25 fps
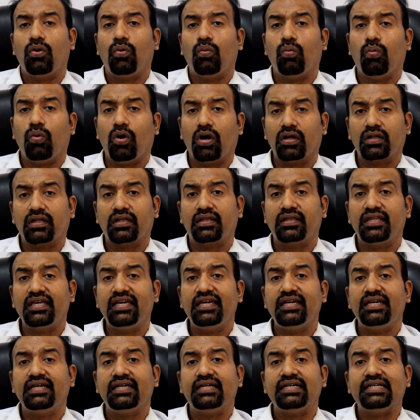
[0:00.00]
what
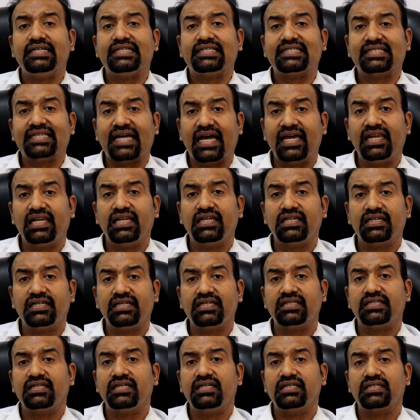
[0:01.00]
the silent
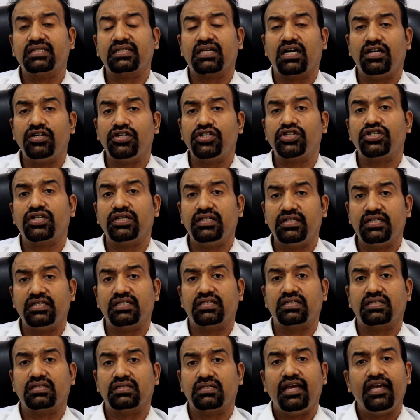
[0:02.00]
disease condition
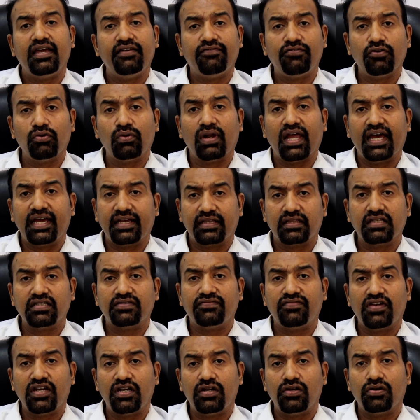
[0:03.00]
is. If you like
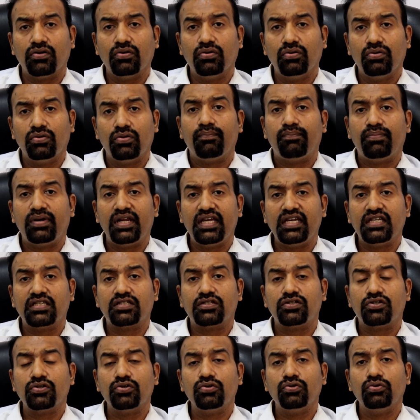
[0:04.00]
this video,
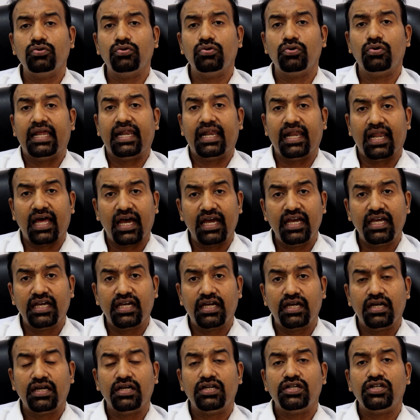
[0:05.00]
please do
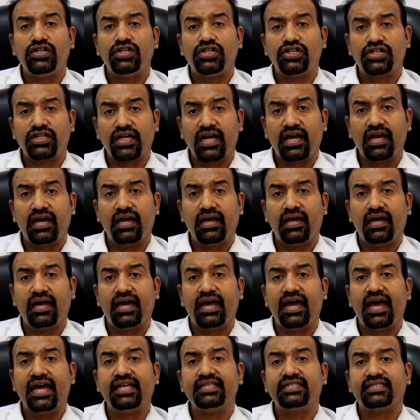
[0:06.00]
like,
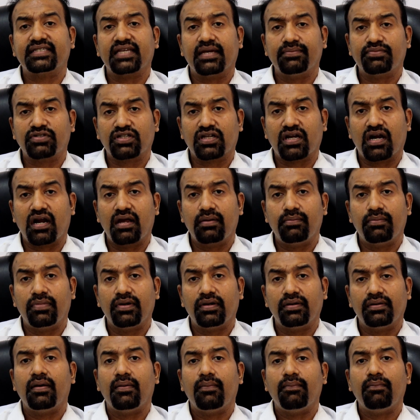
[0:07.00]
share and subscribe.
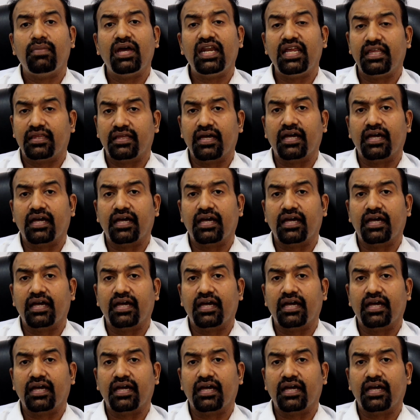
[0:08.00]
Many